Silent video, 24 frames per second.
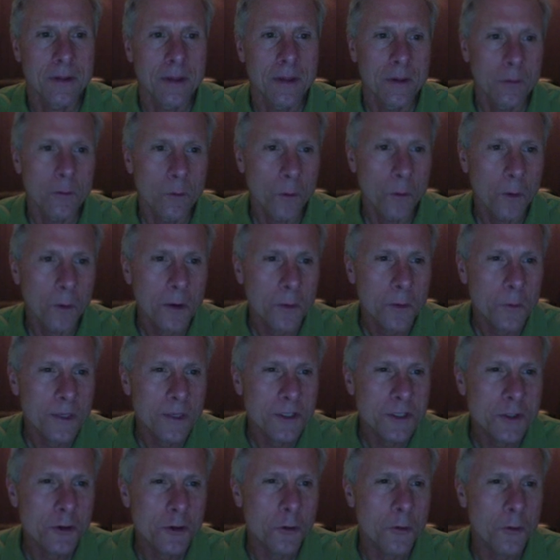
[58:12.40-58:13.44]
Well, what did we
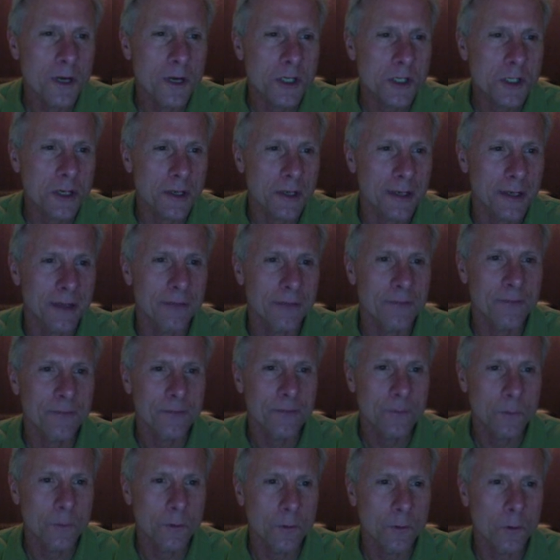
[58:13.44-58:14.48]
do originally
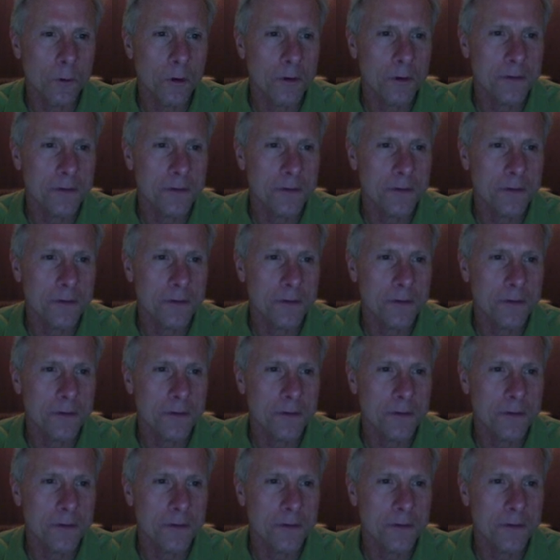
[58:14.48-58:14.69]
with all